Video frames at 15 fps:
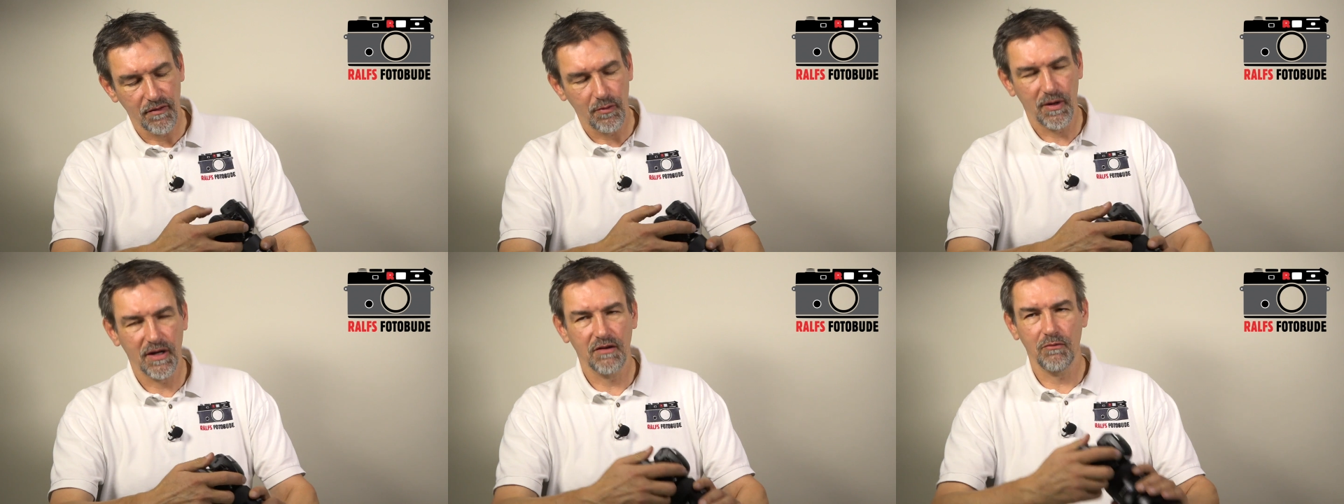
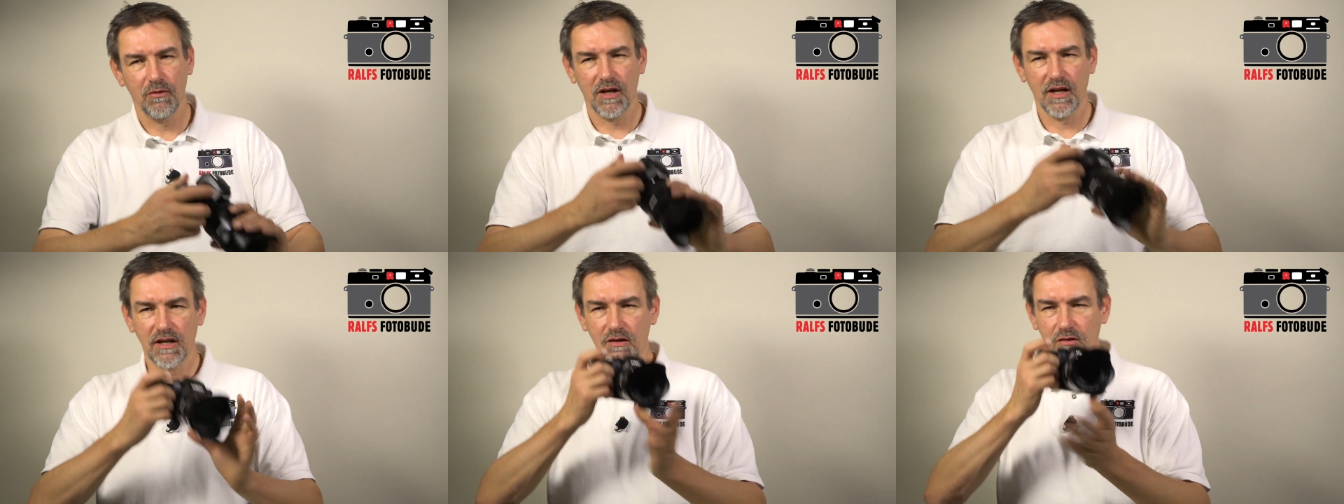
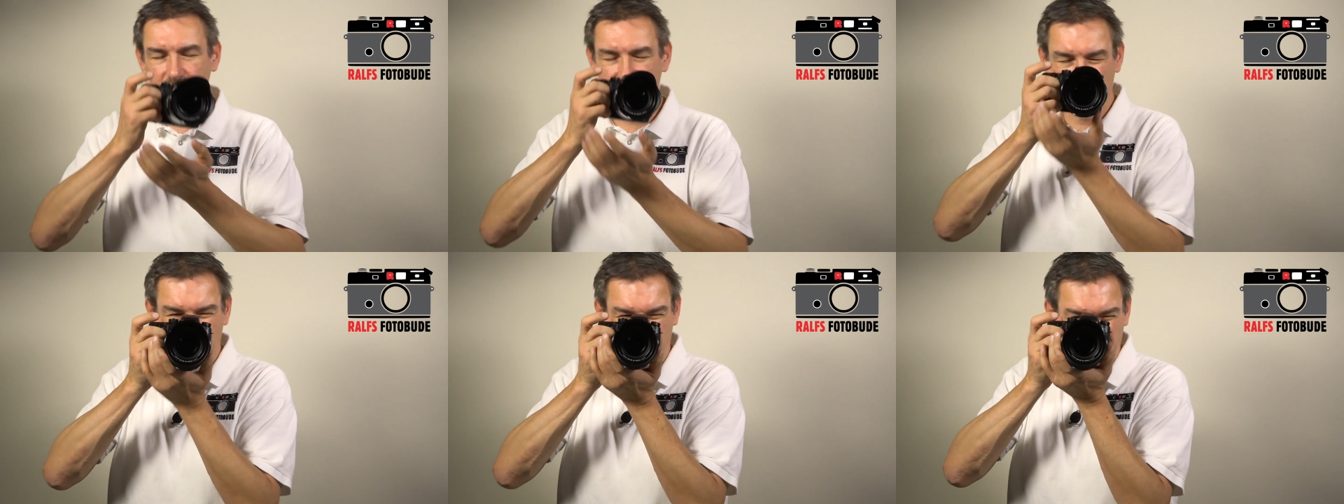when I
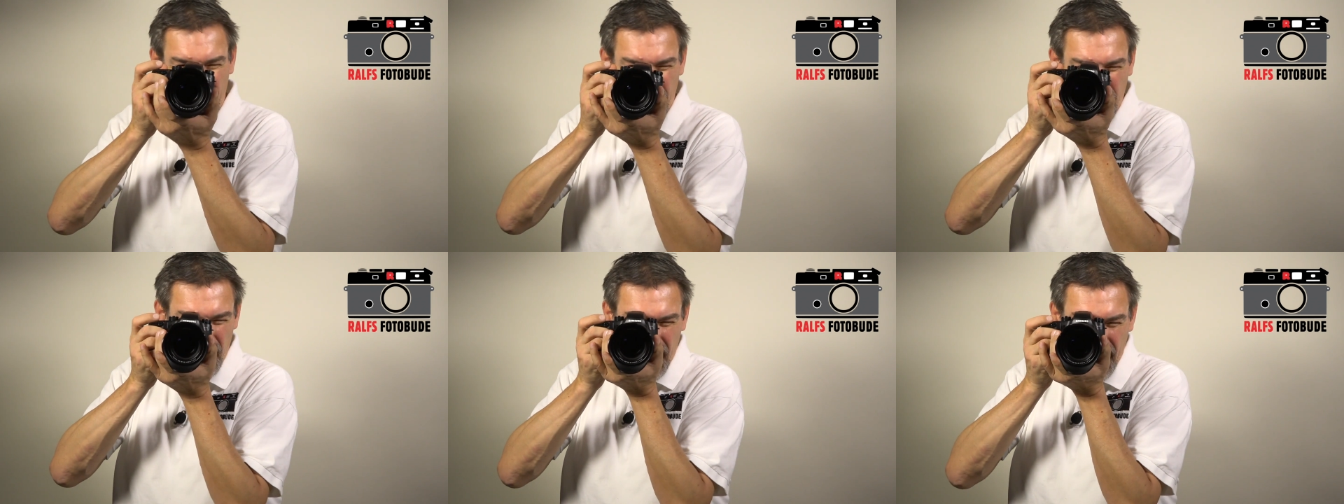use the
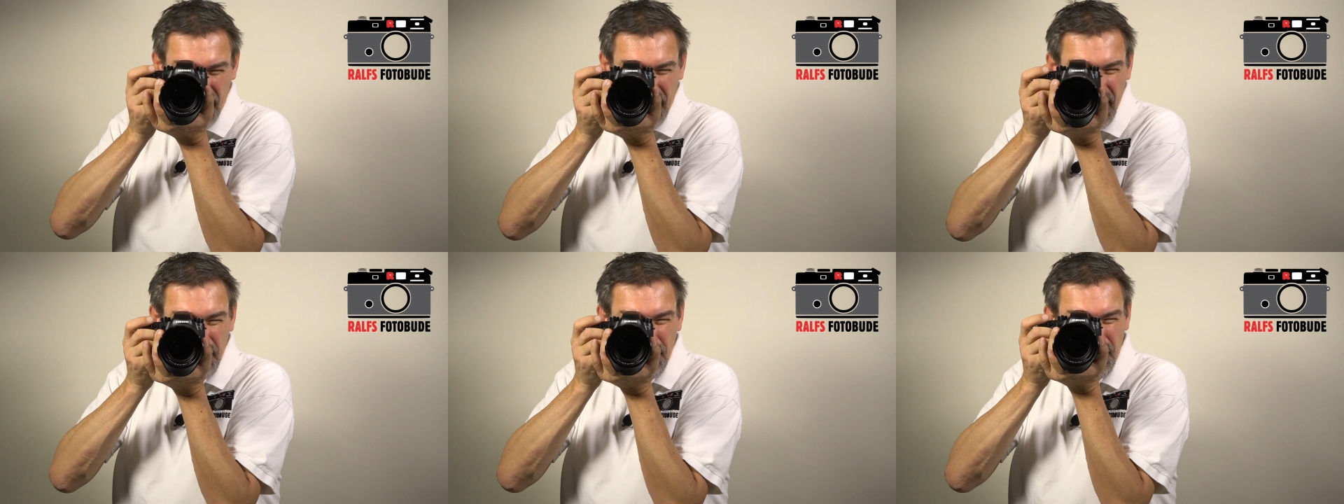camera, I
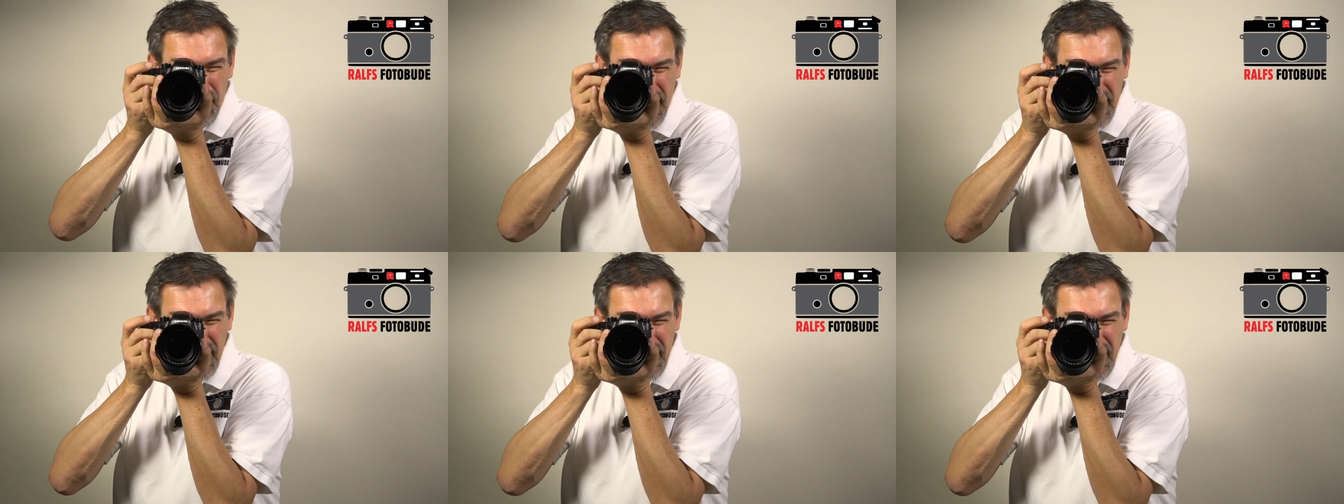can
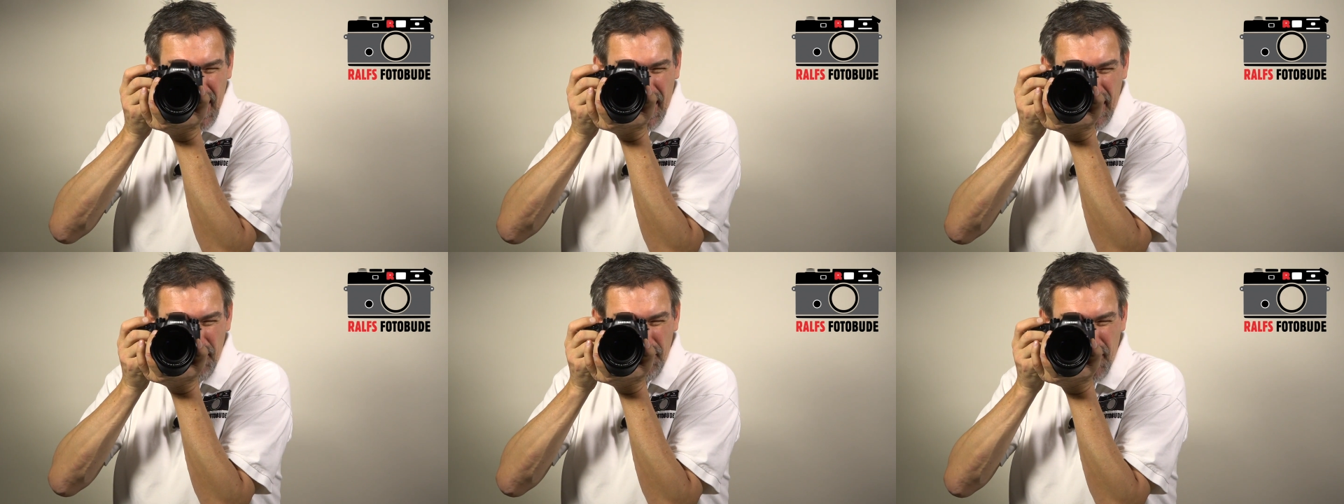press the
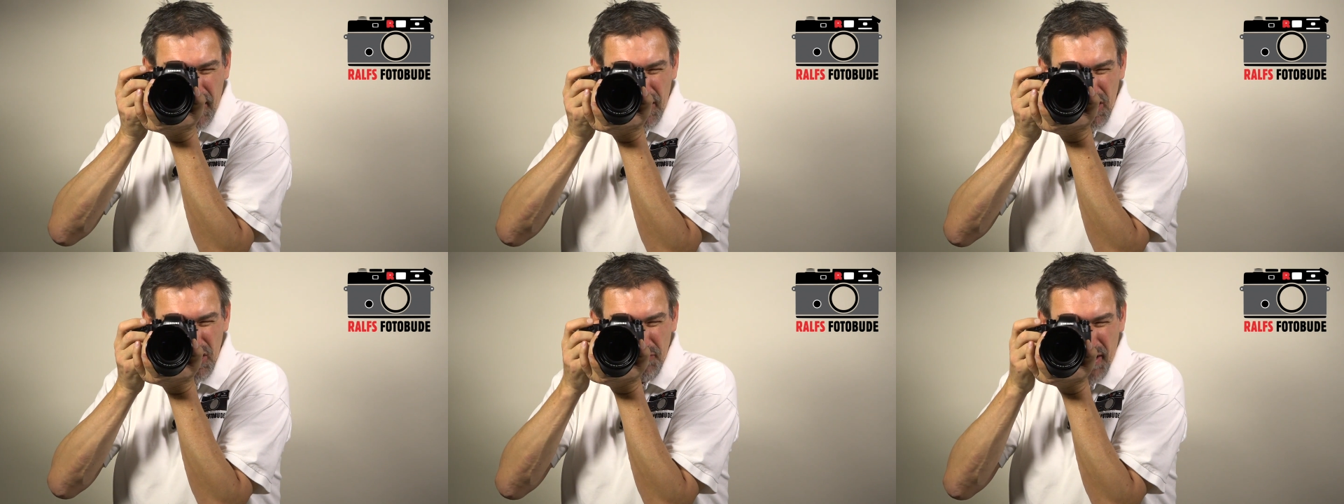eye
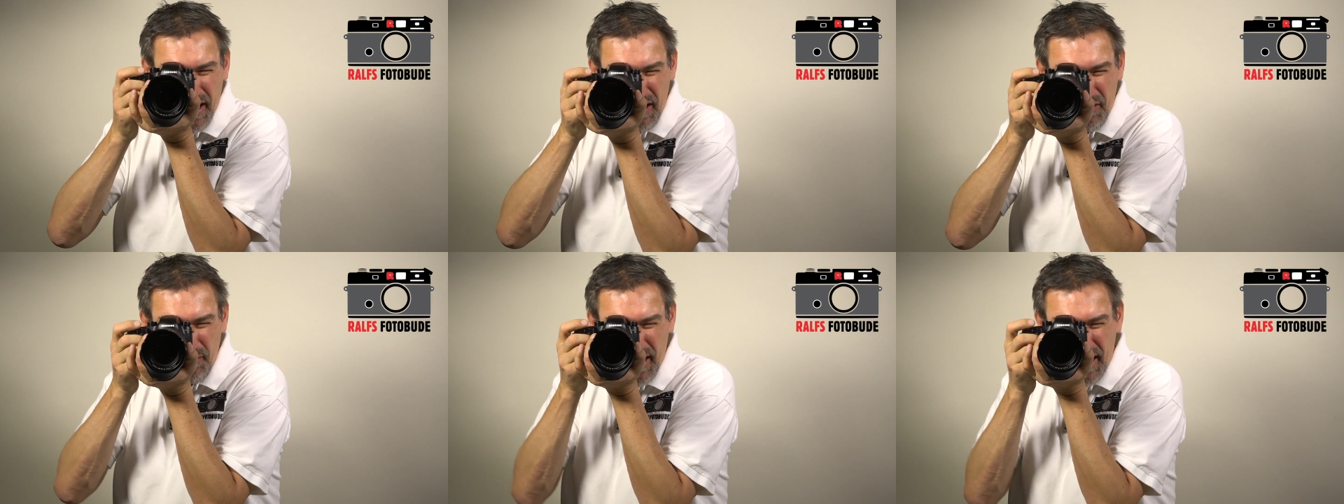function
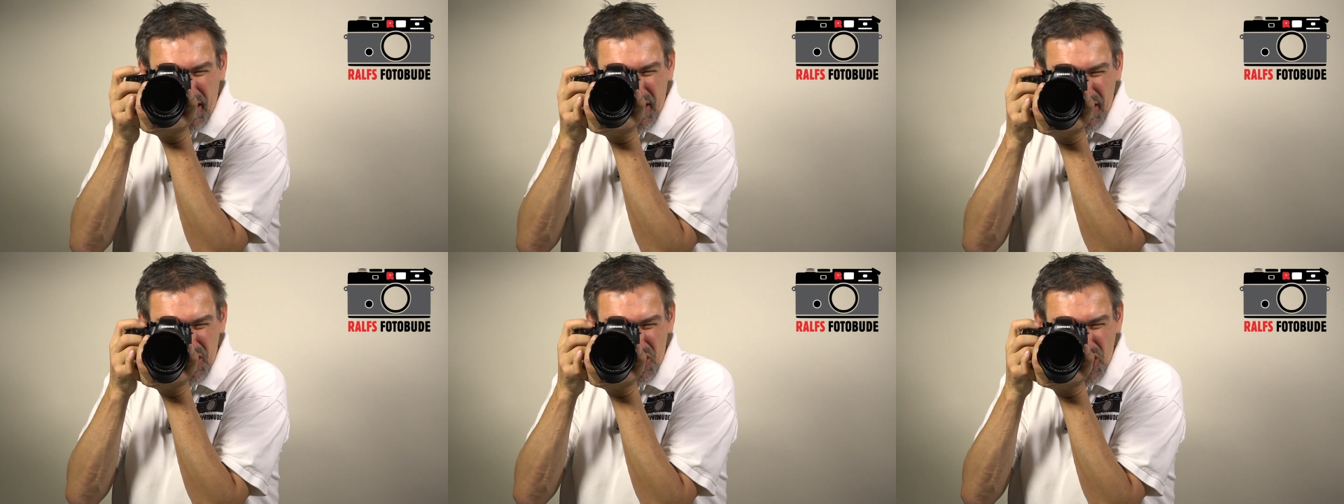button,
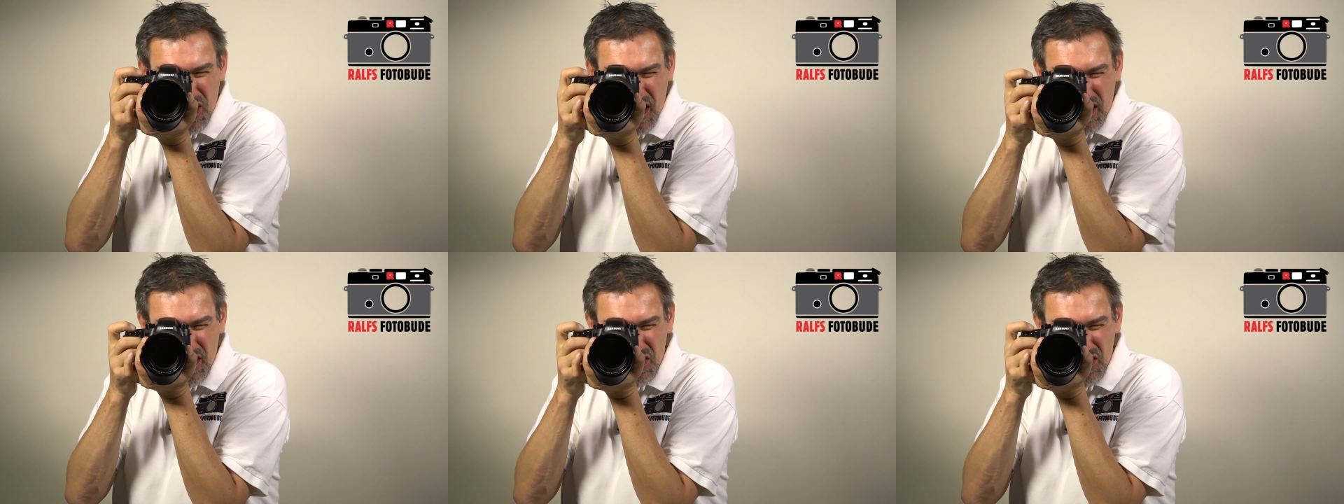make the
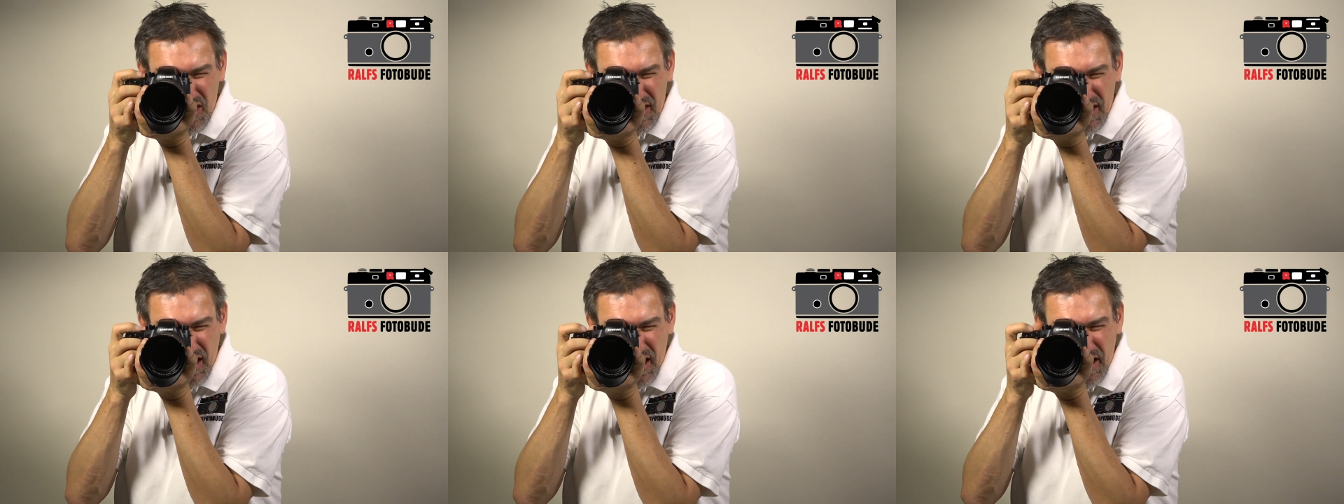
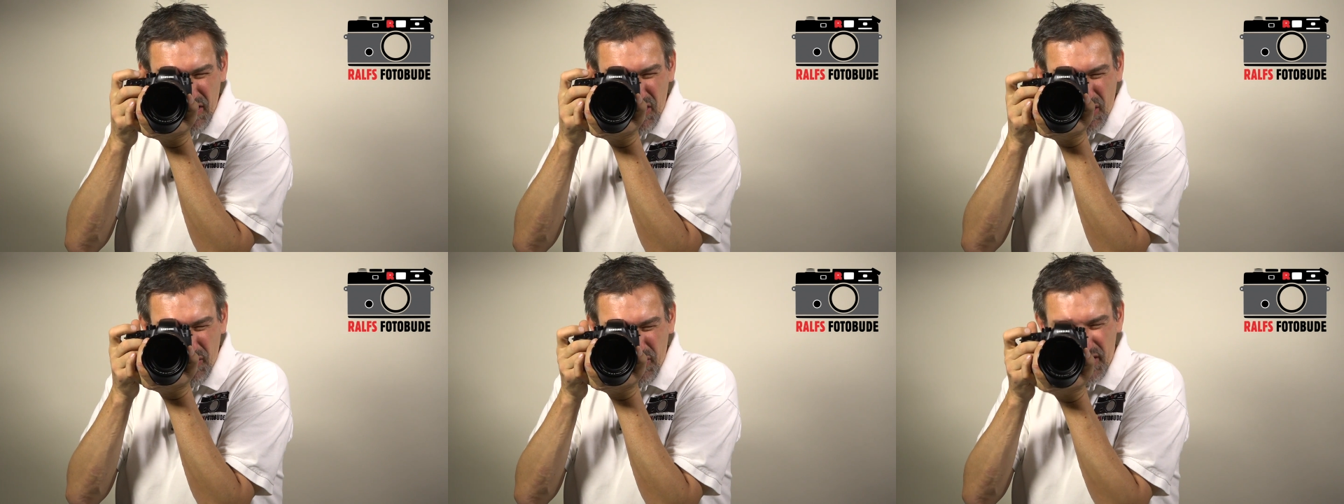changes
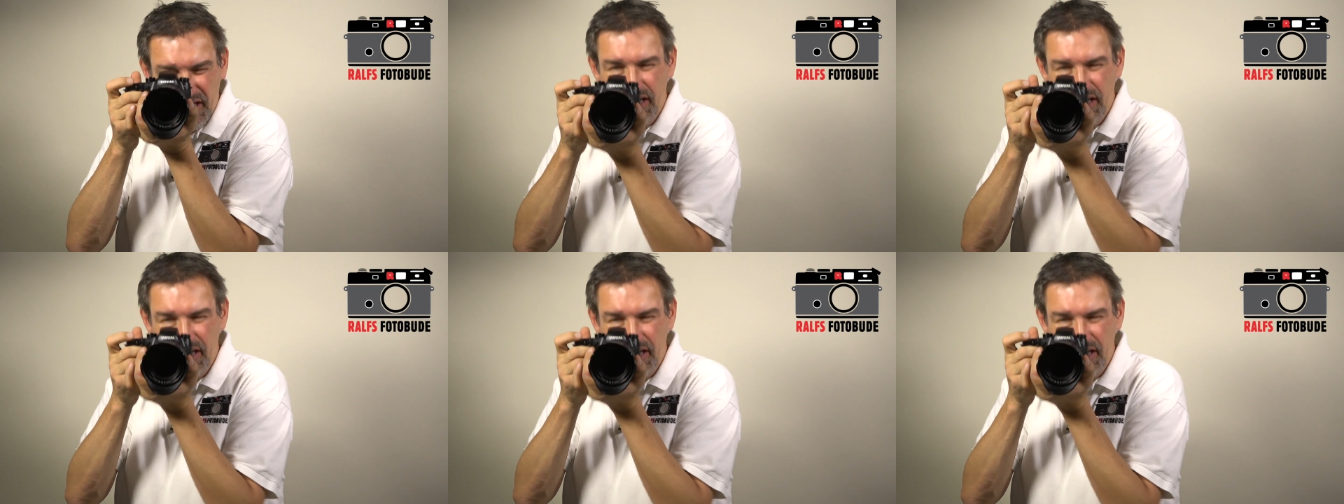of the